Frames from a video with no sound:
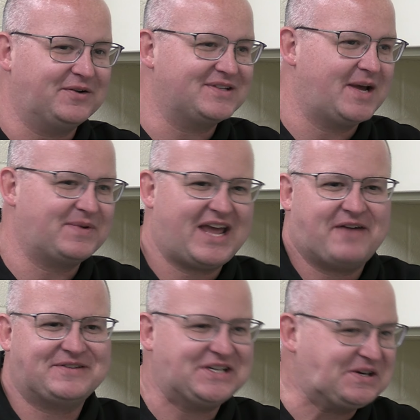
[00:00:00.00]
type of
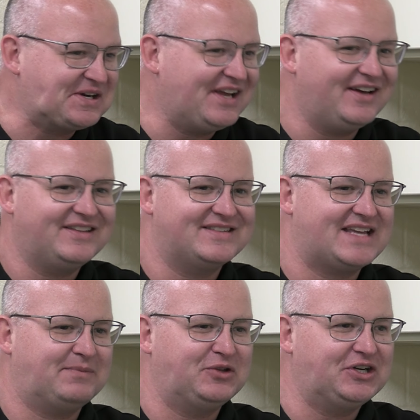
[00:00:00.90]
cafeteria, the
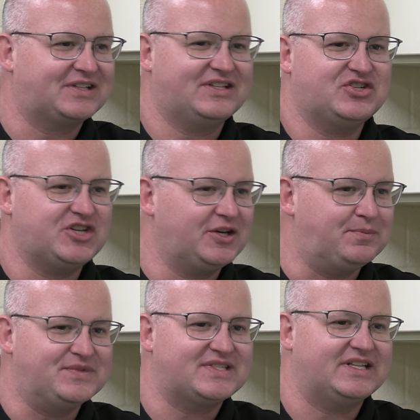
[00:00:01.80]
same look, the
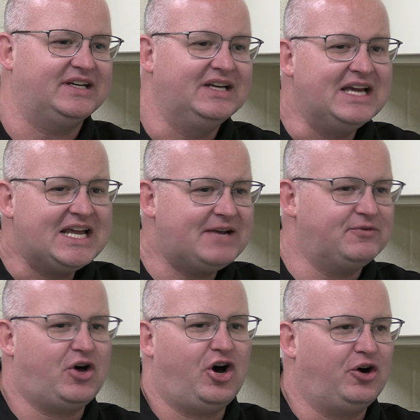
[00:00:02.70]
gyms,
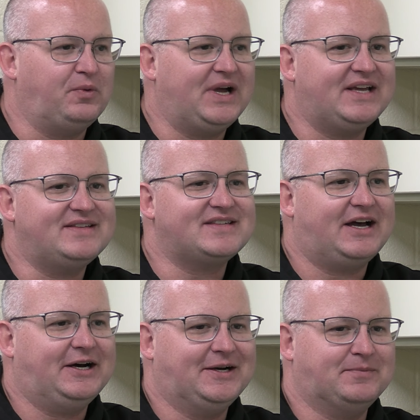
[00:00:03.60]
even the hallways.
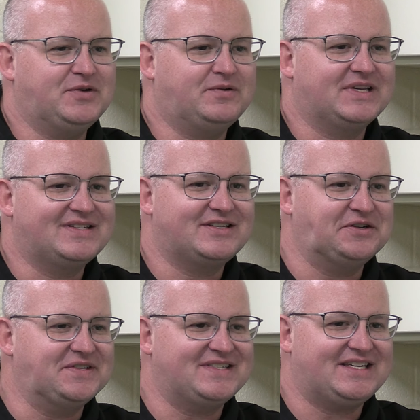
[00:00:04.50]
You can
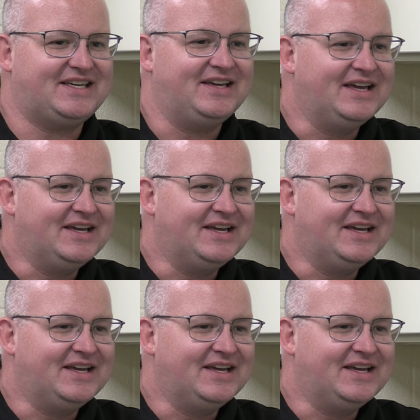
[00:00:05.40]
still see